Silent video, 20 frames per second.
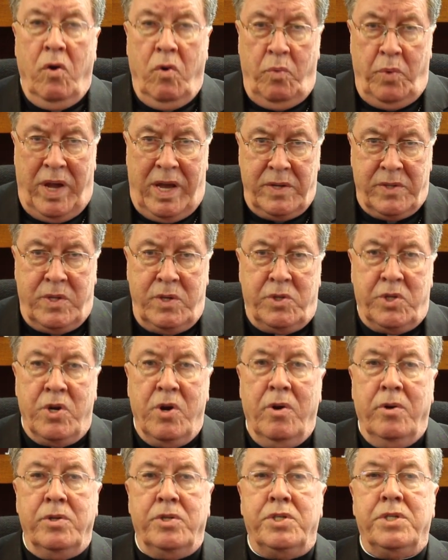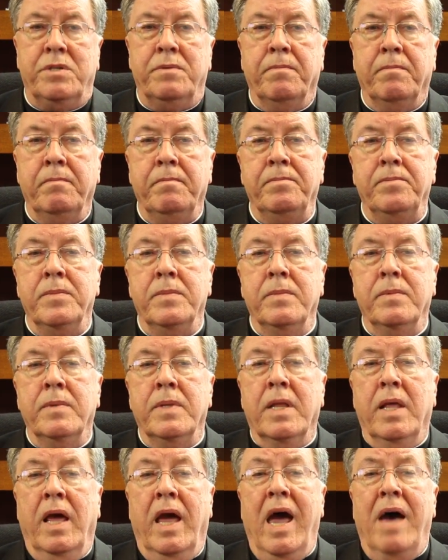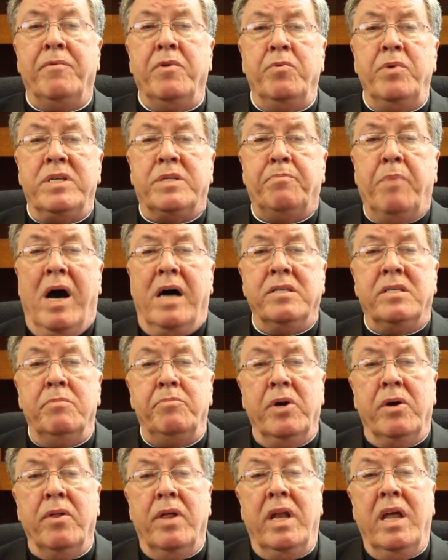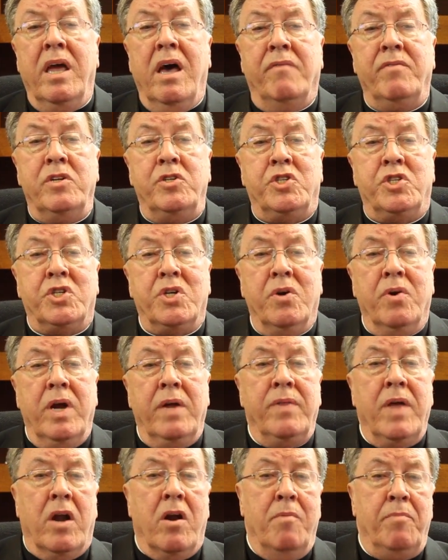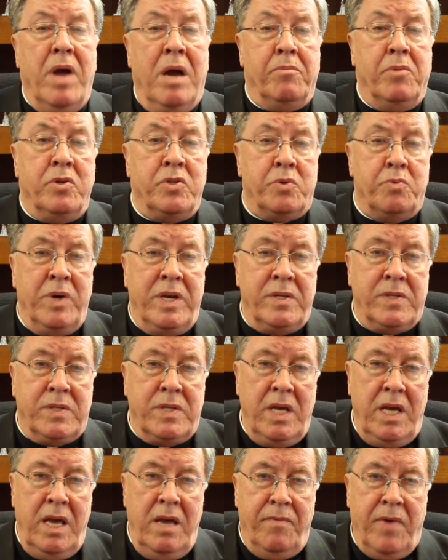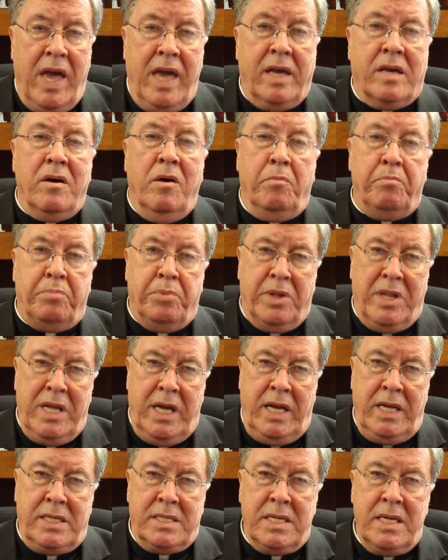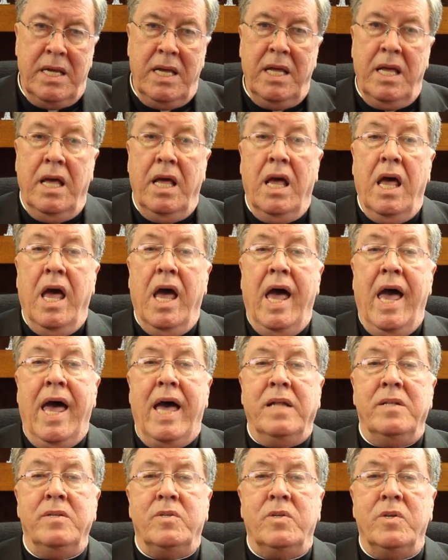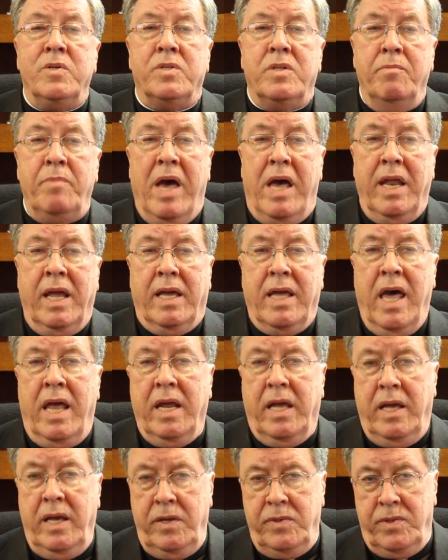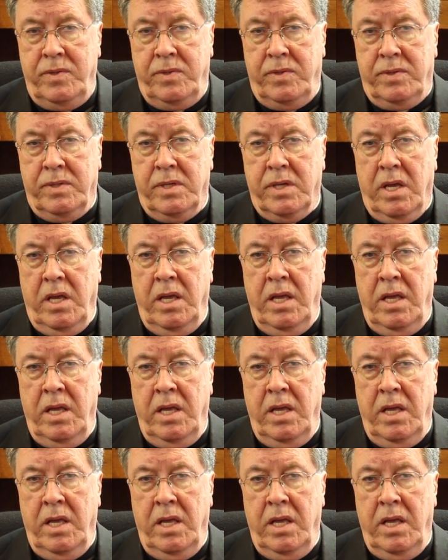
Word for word: We as the church have the responsibility of ensuring that our members receive a complete and systematic catechesis.